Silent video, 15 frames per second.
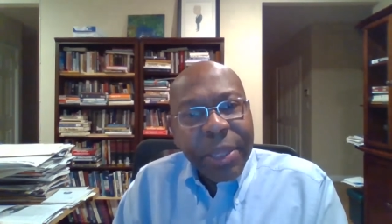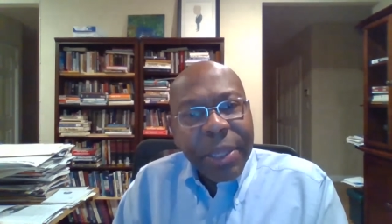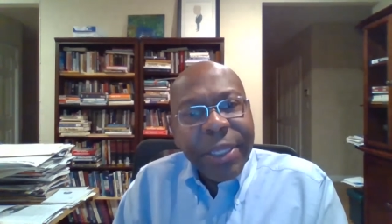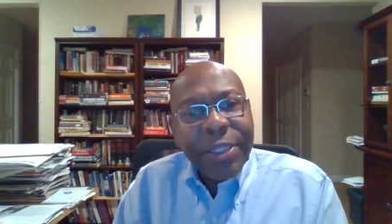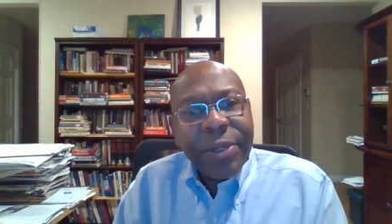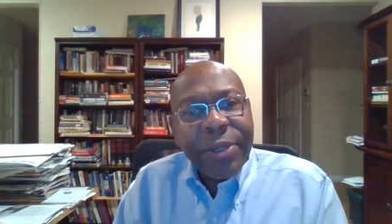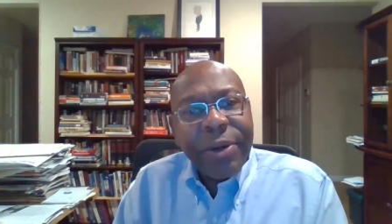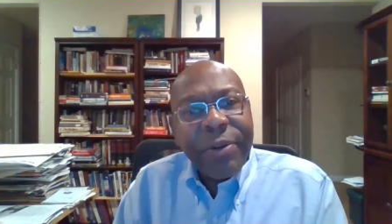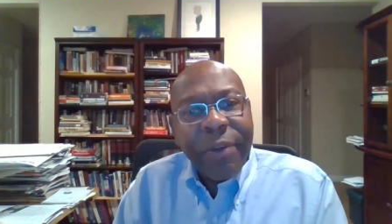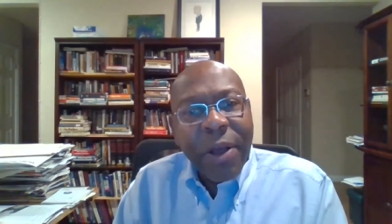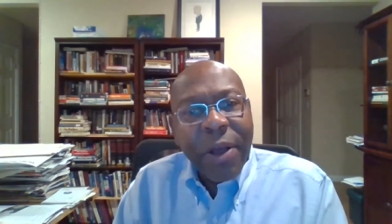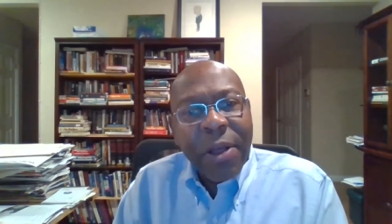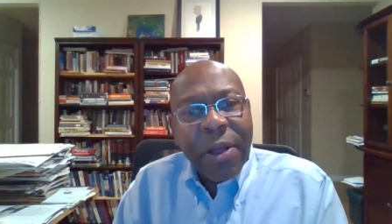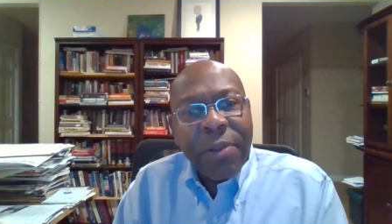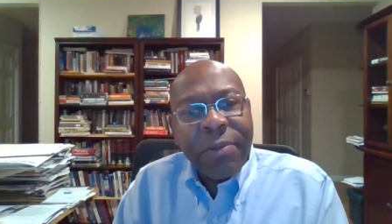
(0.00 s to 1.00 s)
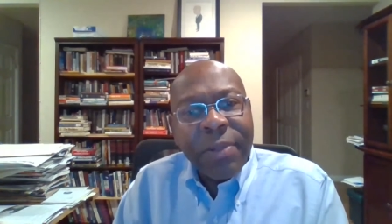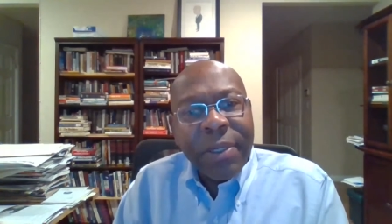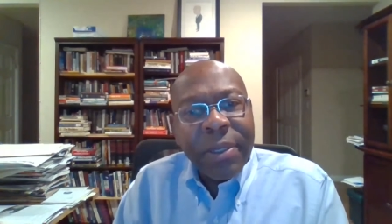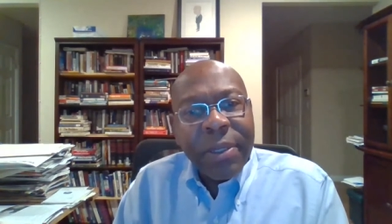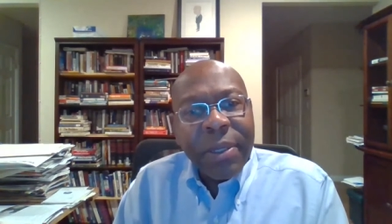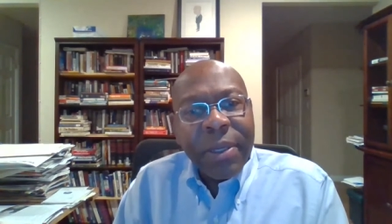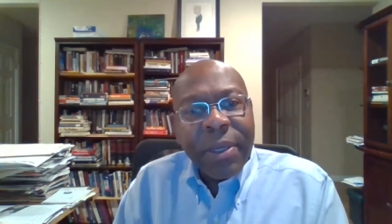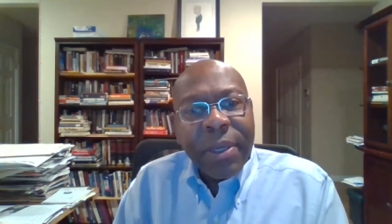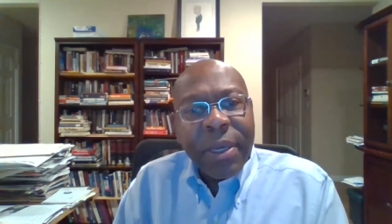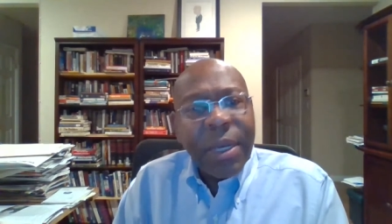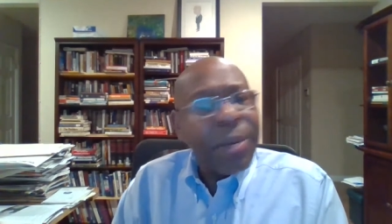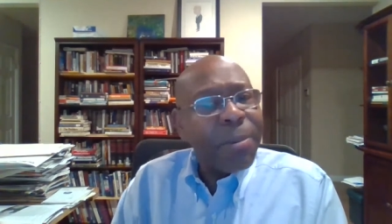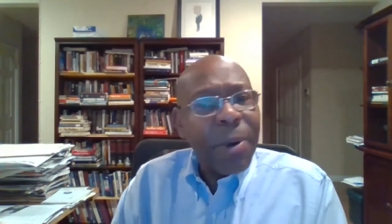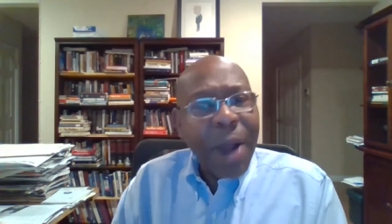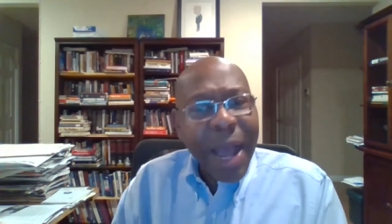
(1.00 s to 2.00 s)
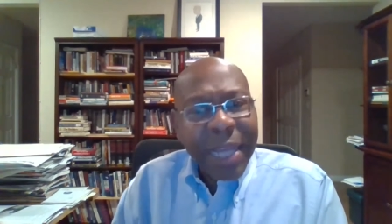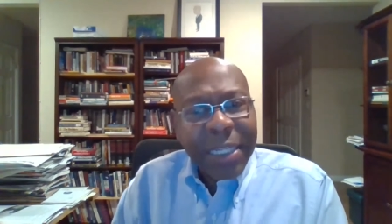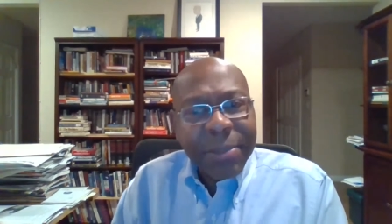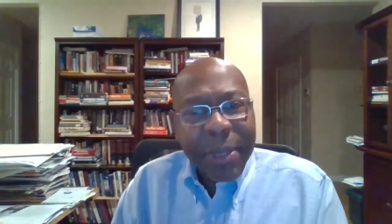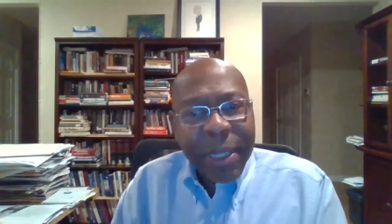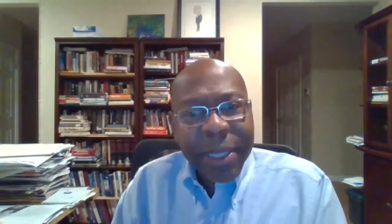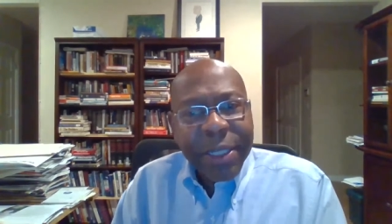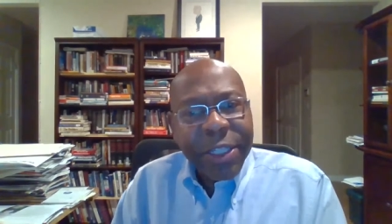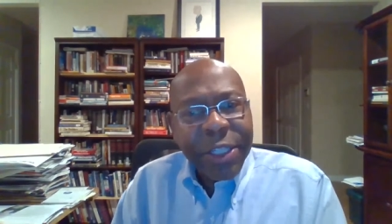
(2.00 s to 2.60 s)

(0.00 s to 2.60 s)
police are involved in approximately